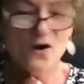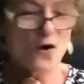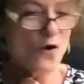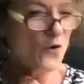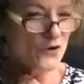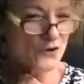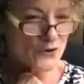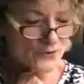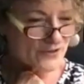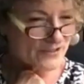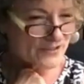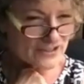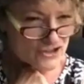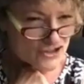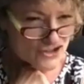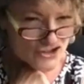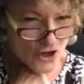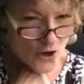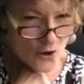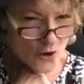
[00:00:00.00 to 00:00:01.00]
or you're gonna
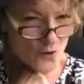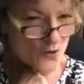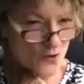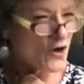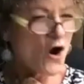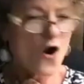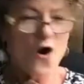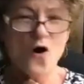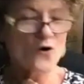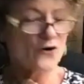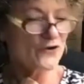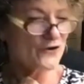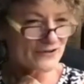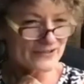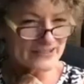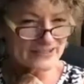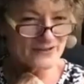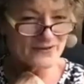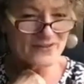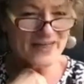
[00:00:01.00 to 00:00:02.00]
choke, or you're
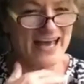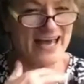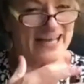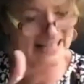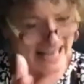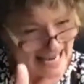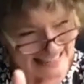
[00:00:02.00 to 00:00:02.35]
gonna do that.